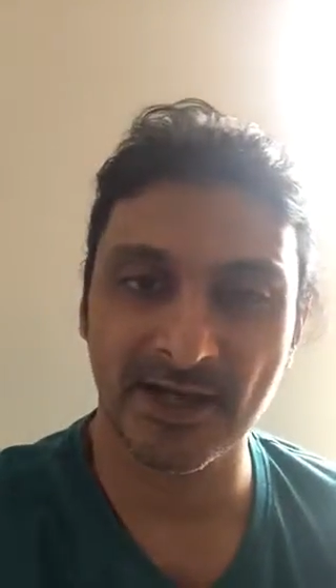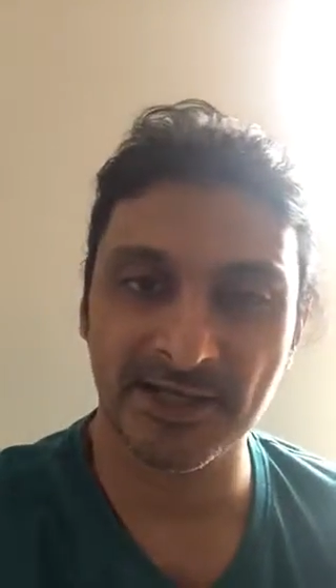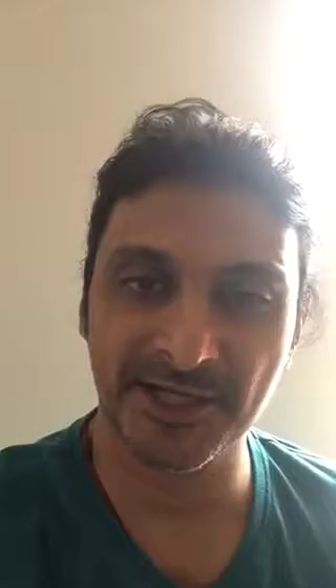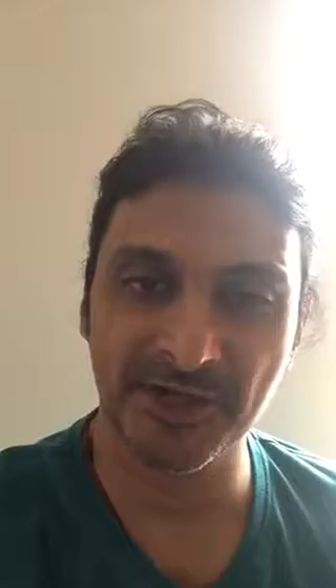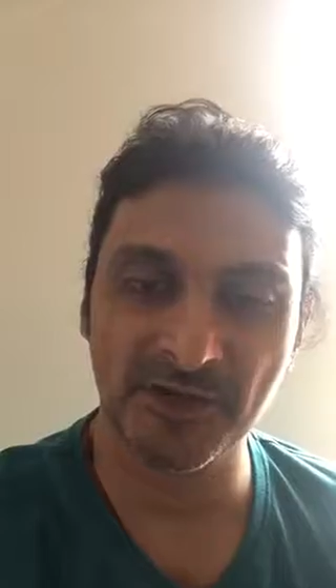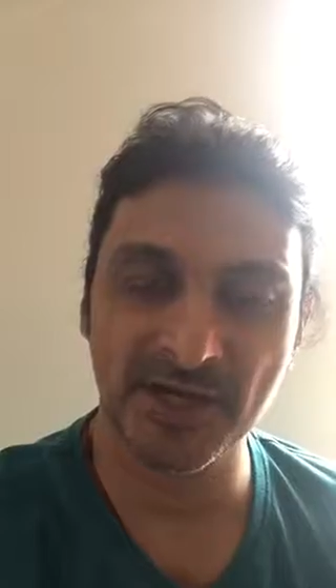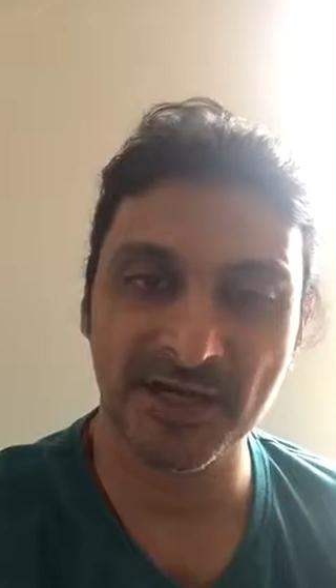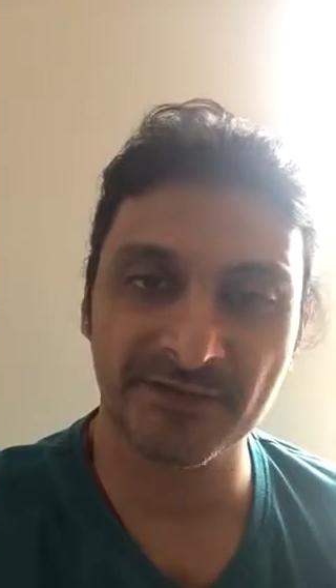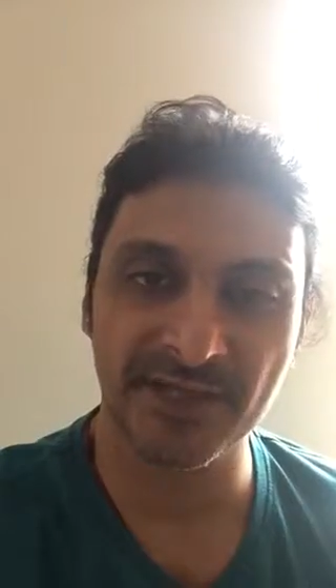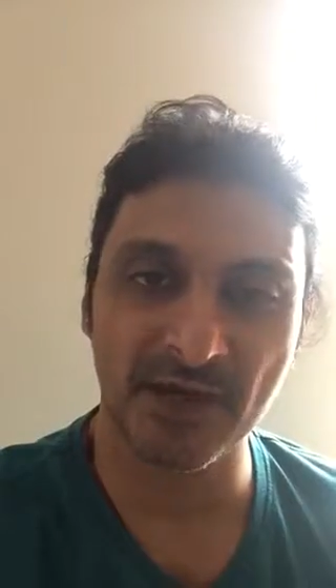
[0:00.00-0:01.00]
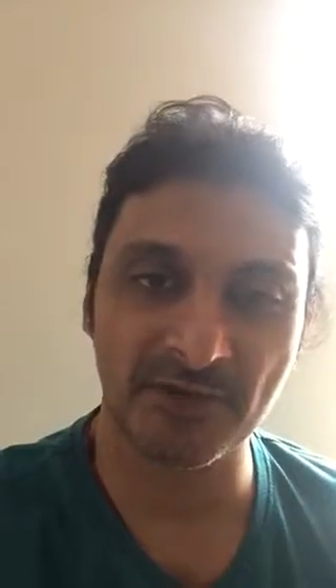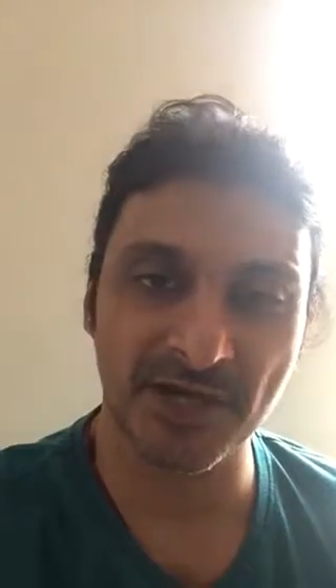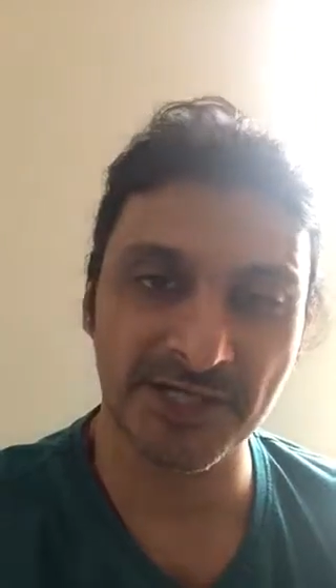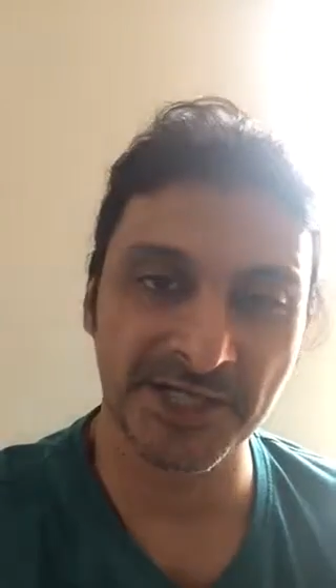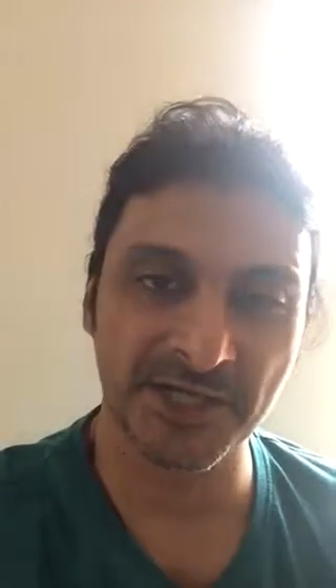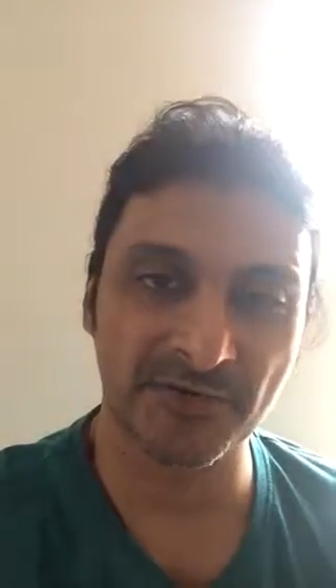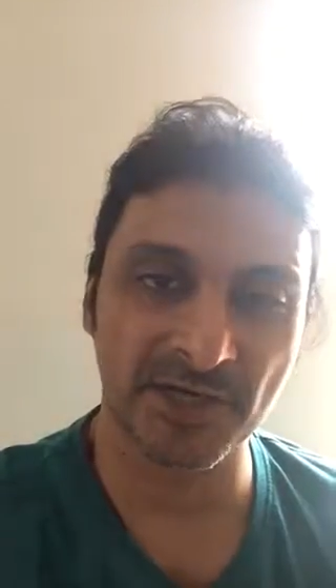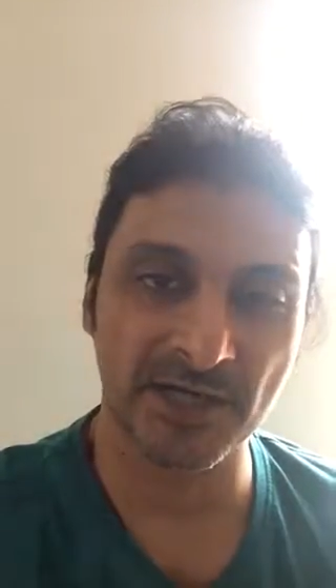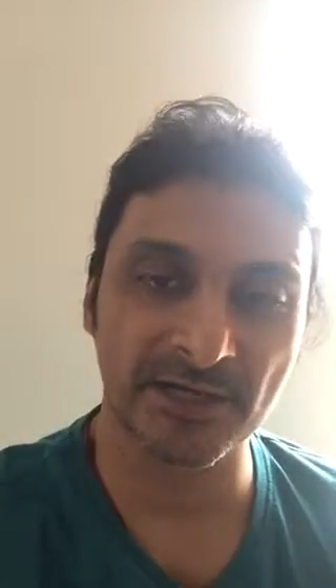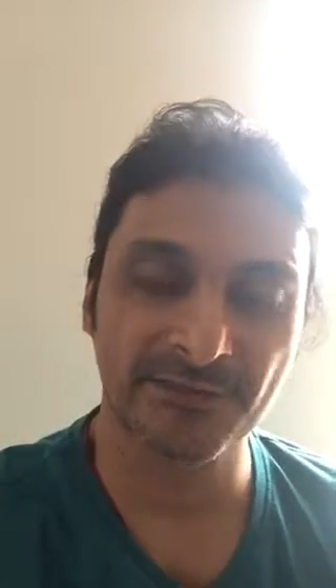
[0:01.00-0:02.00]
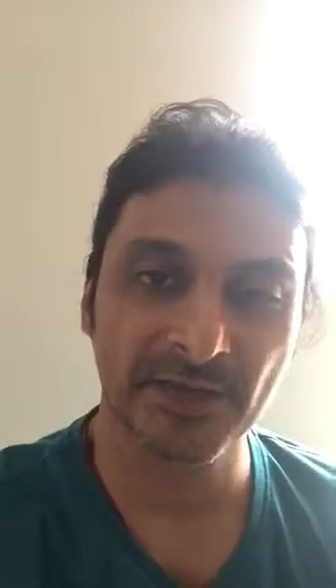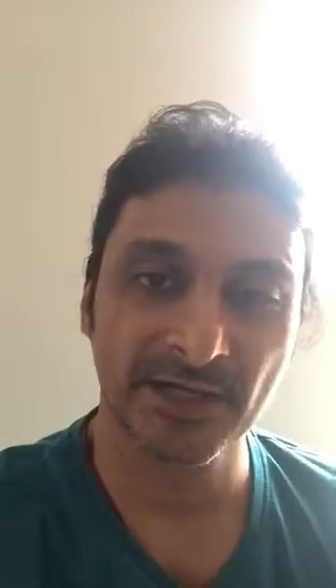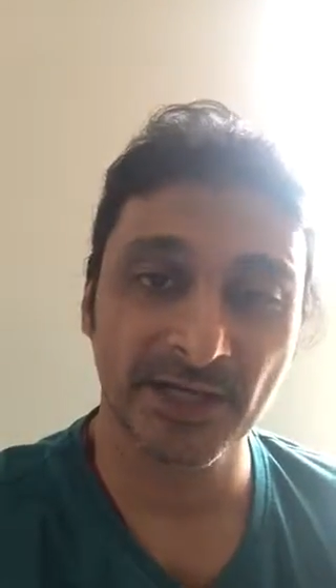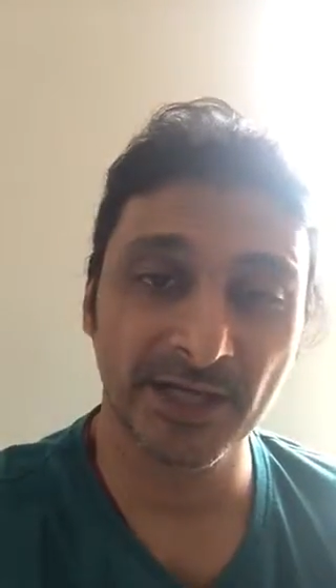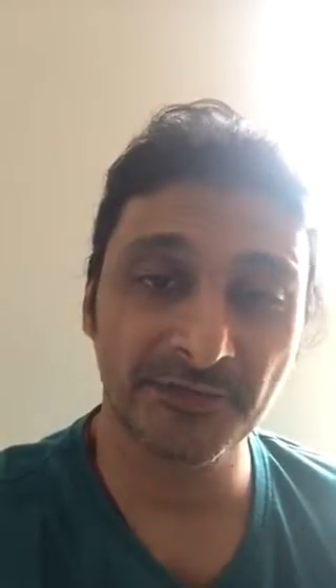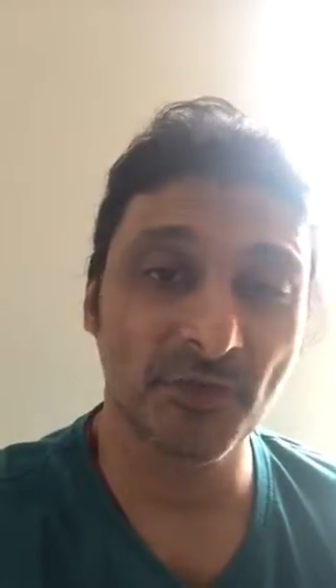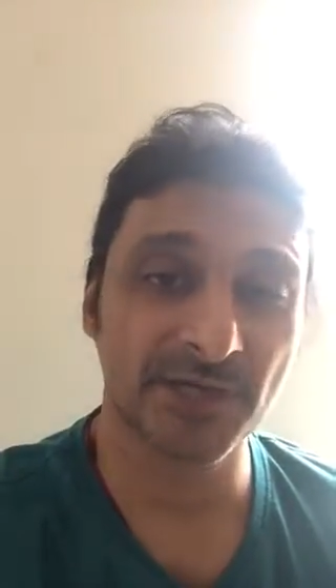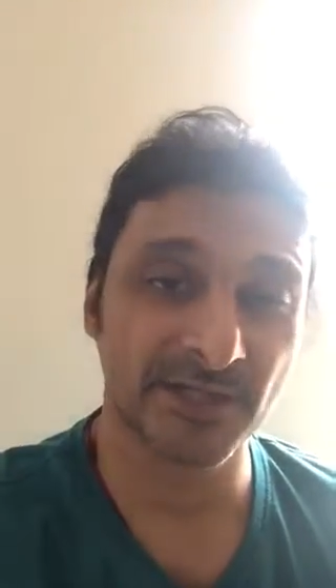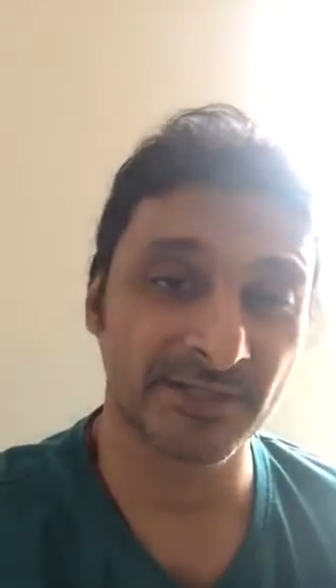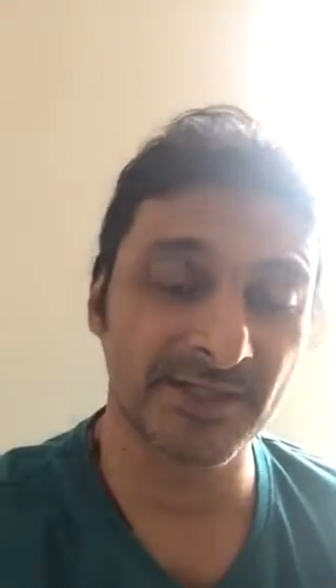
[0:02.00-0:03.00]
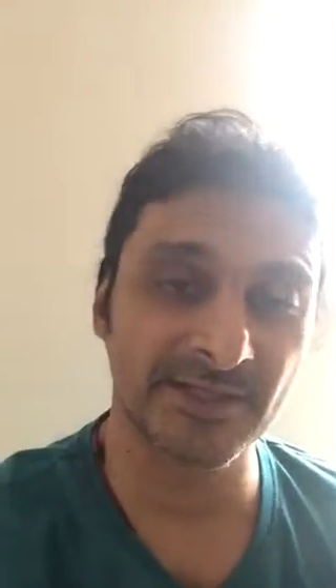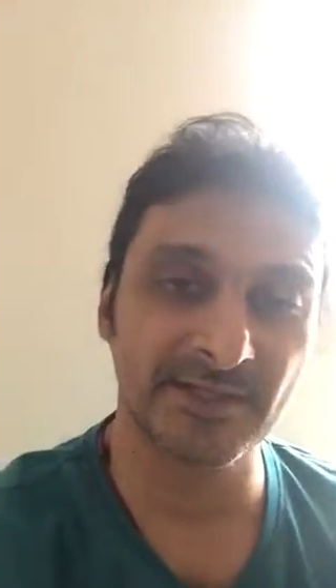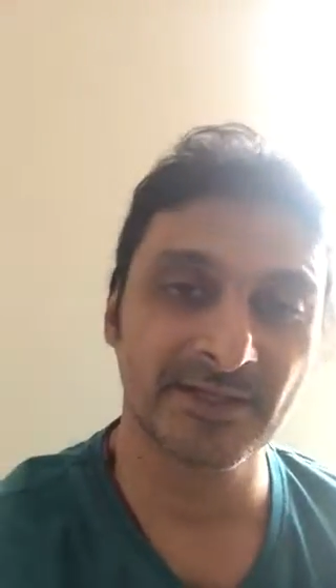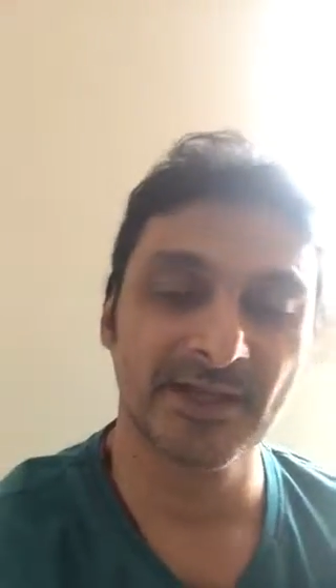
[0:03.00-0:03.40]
Hatha Yoga without Raja Yoga, it won't succeed.